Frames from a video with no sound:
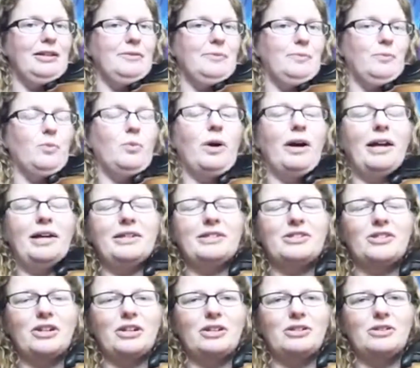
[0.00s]
why I
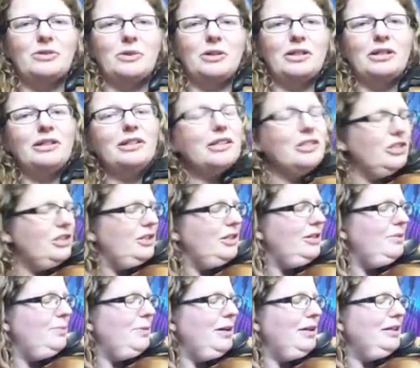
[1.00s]
started doing it initially,
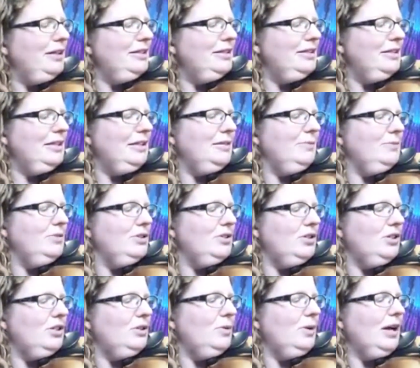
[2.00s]
but it seems
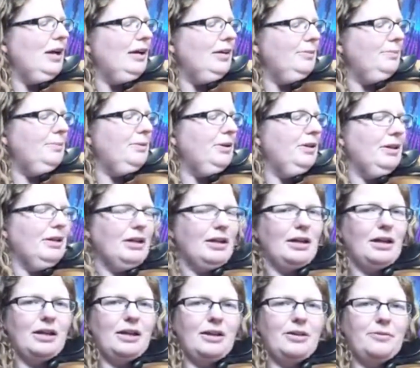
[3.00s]
to help
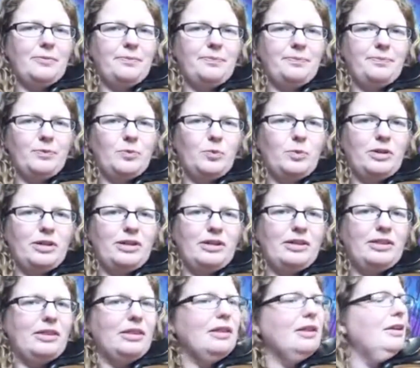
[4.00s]
with
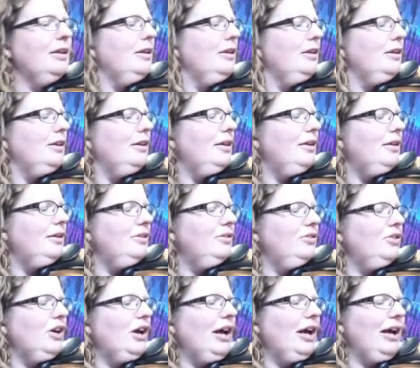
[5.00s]

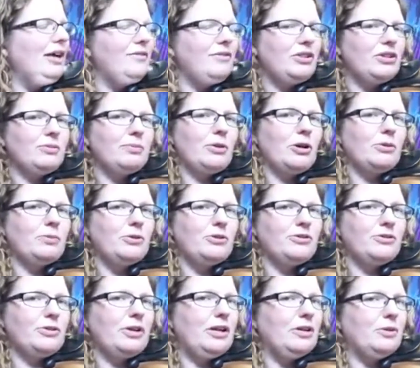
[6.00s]
not having your bow move
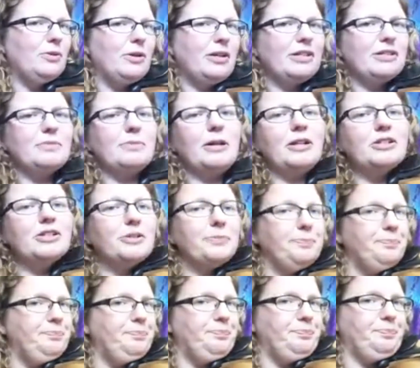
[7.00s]
around quite as much.
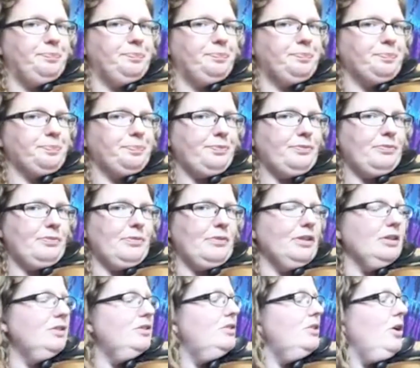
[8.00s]

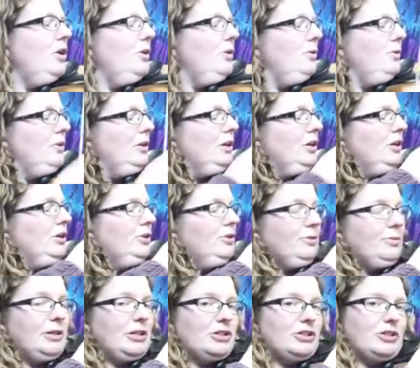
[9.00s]
So you're going to
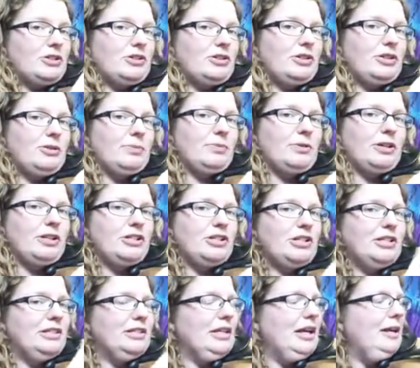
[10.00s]
make sure that your bridge
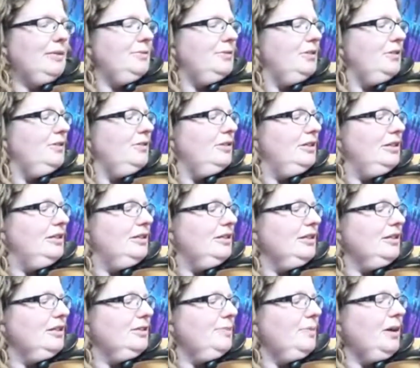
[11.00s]
is absolutely as thin
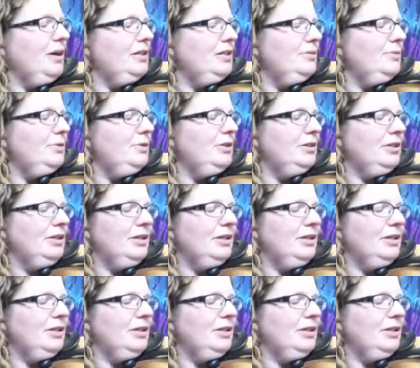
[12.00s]
as possible.